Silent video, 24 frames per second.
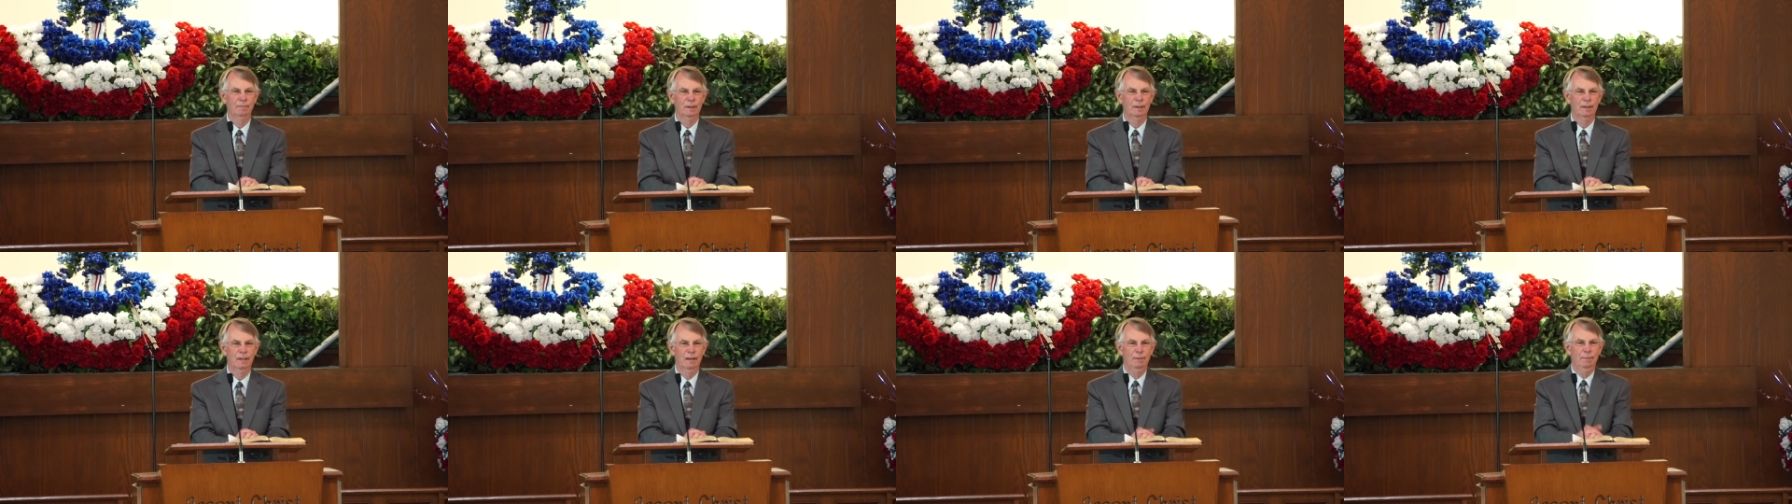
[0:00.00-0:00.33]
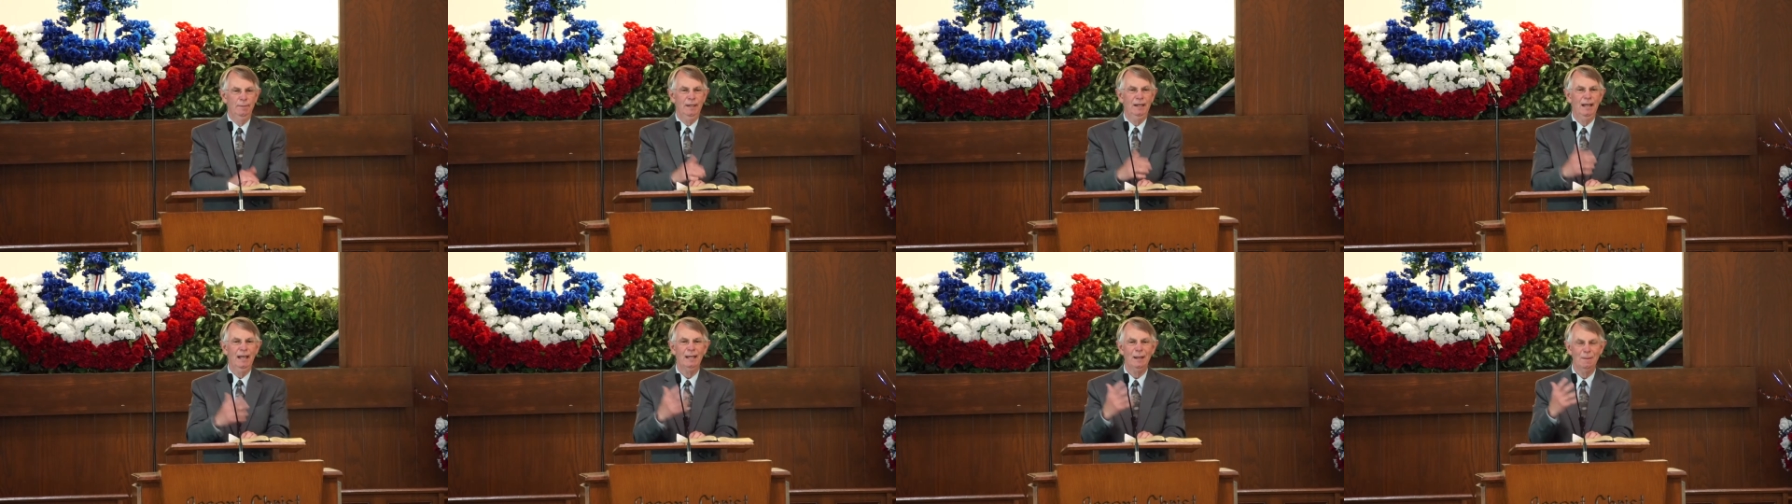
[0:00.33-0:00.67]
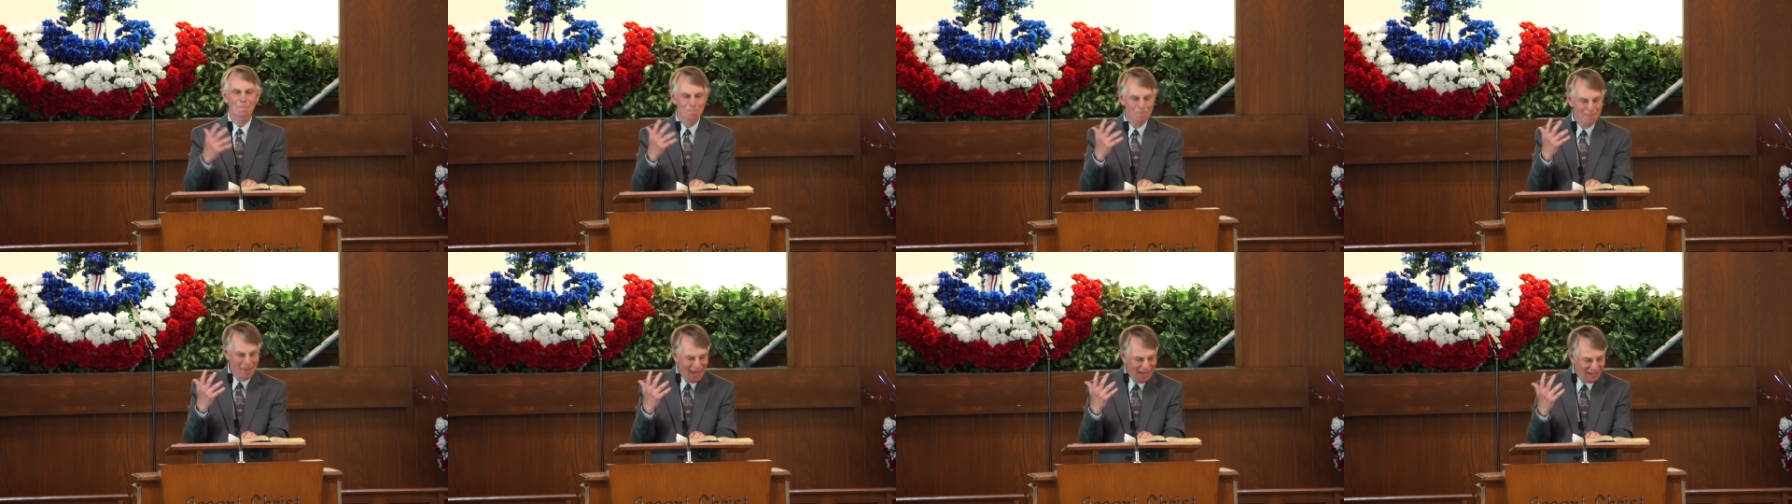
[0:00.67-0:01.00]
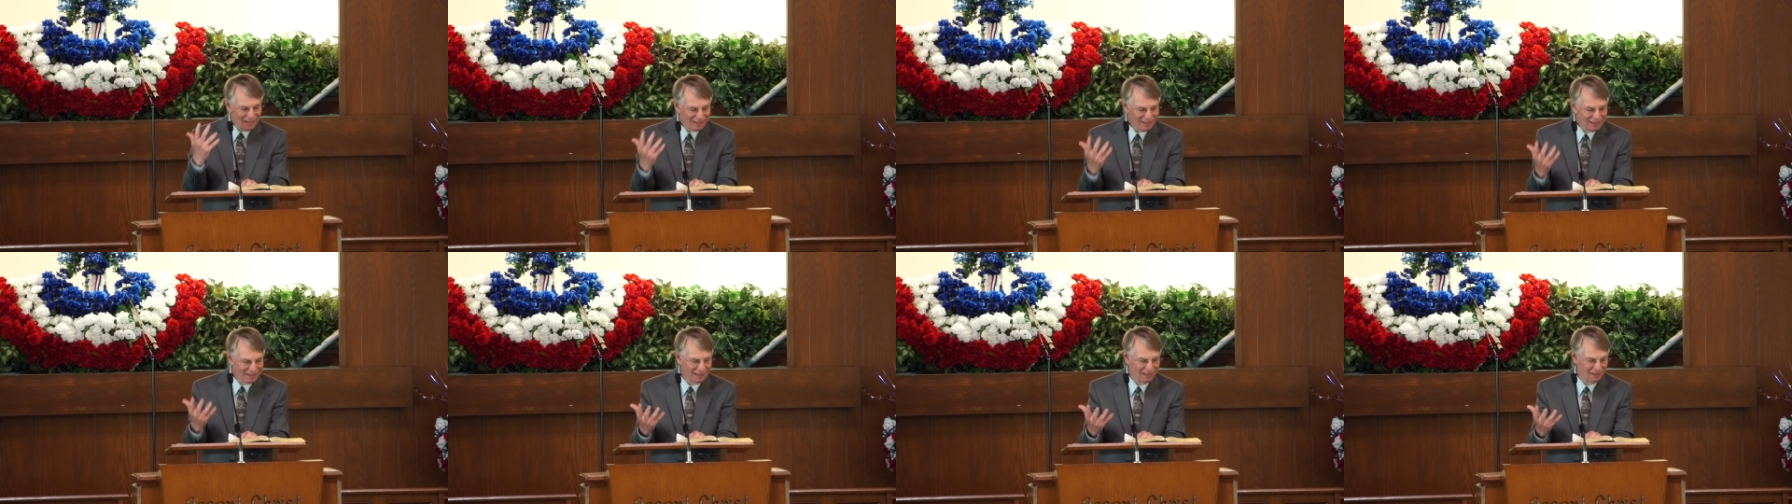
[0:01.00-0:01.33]
It'd be like a
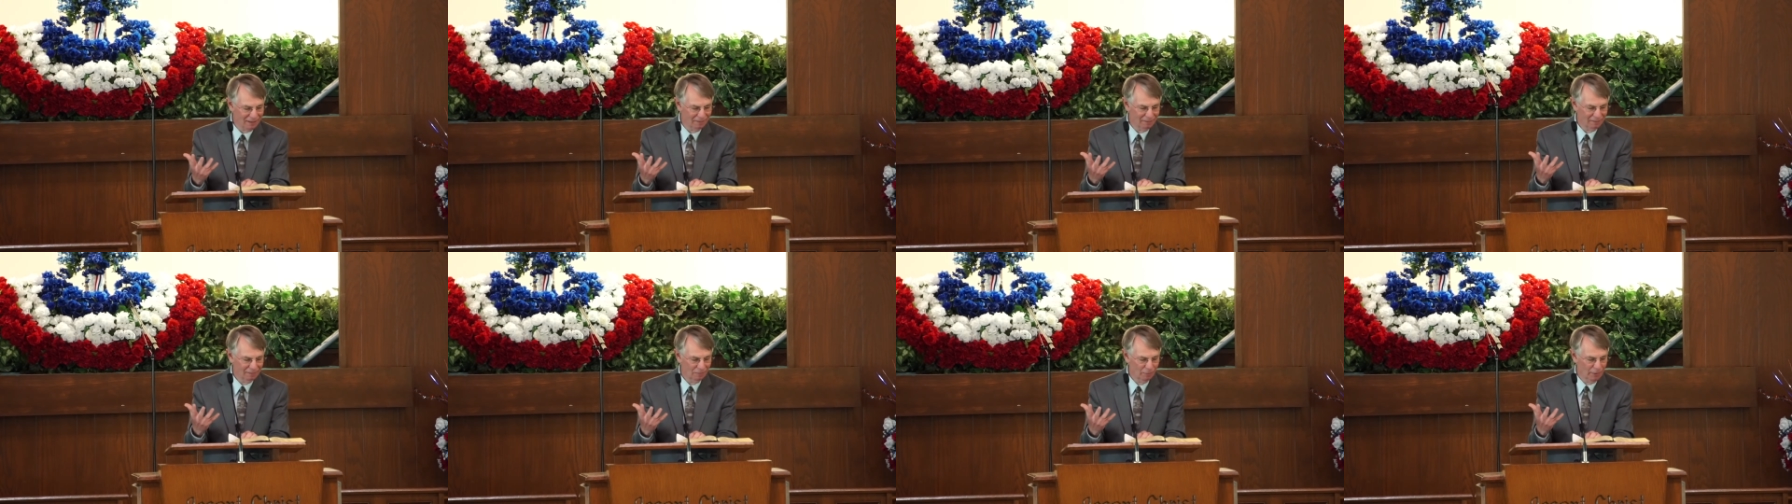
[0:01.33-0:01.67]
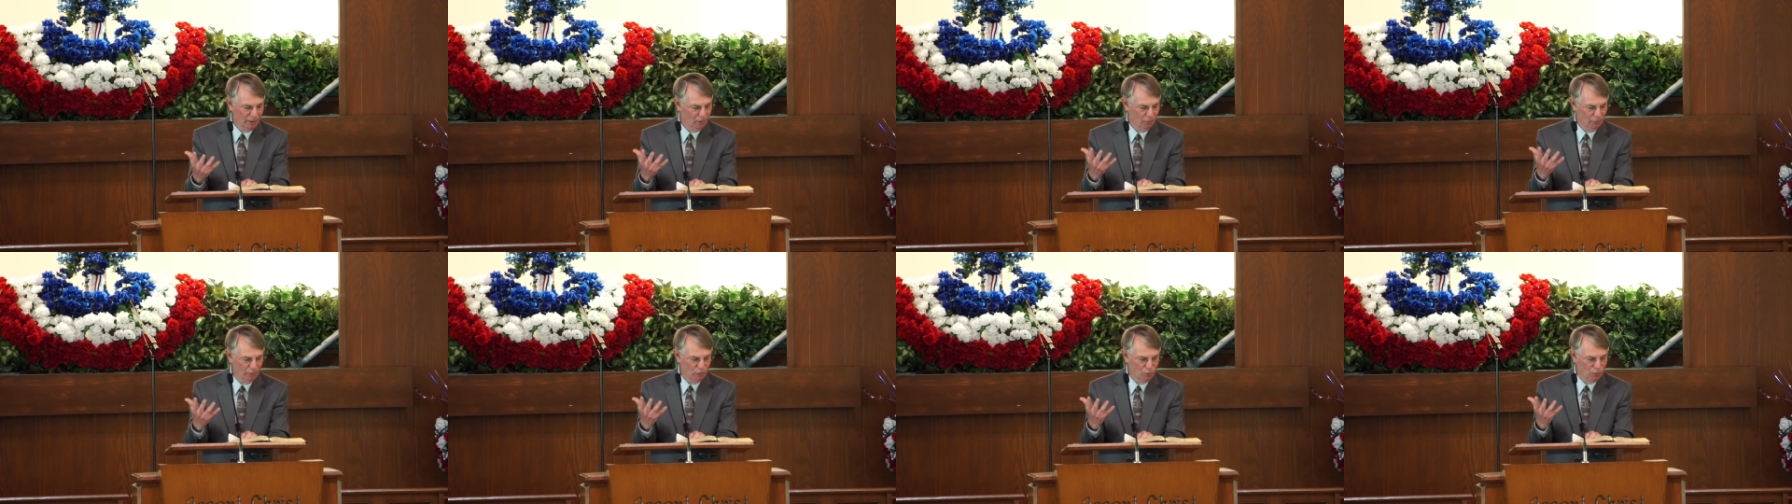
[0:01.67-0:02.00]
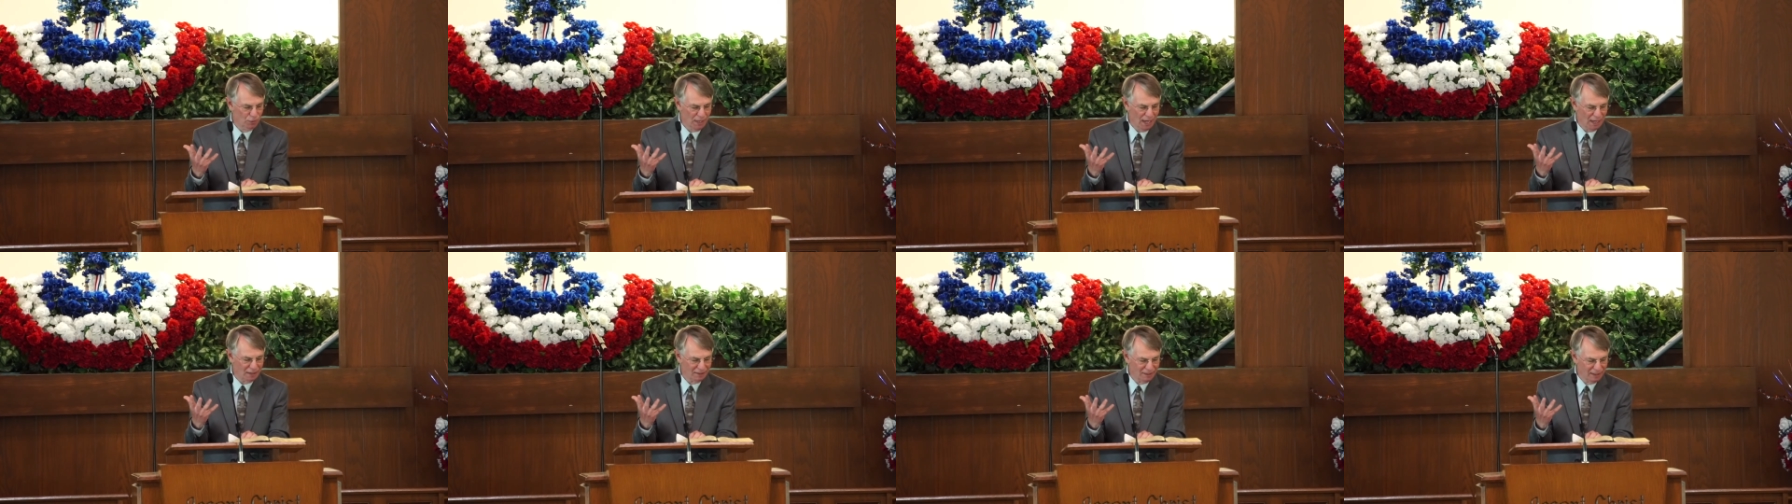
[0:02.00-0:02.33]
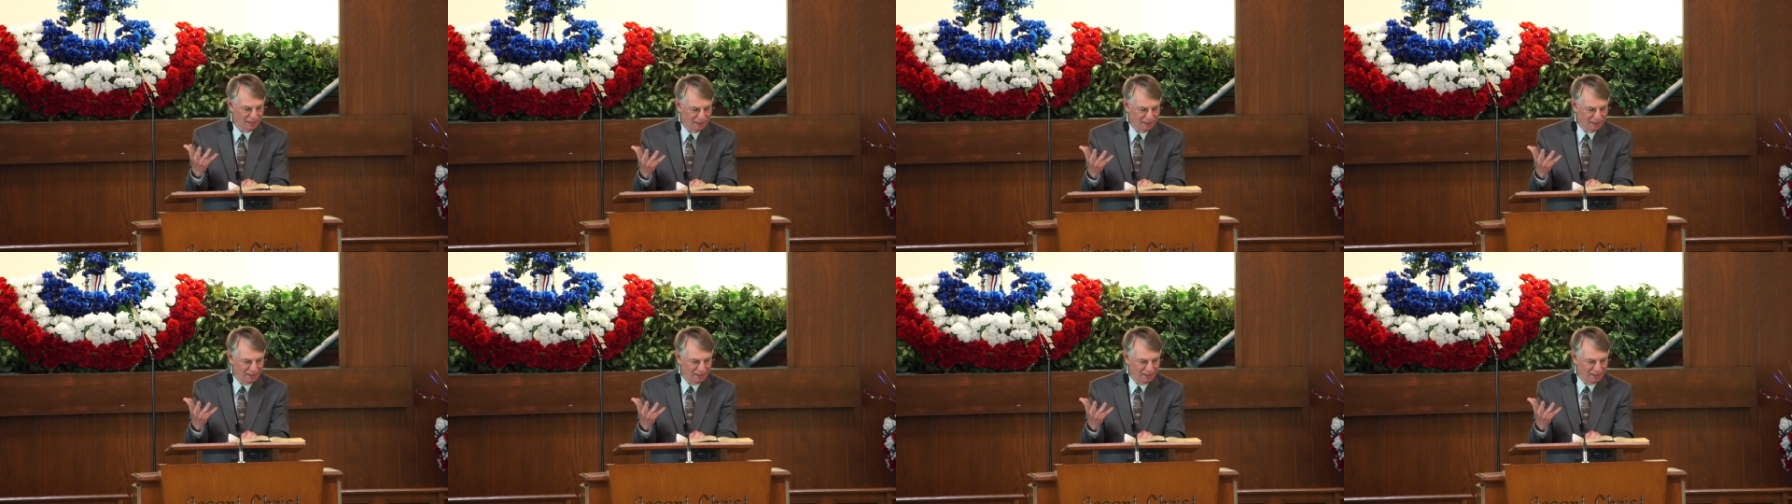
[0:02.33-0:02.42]
medicine. We, we use that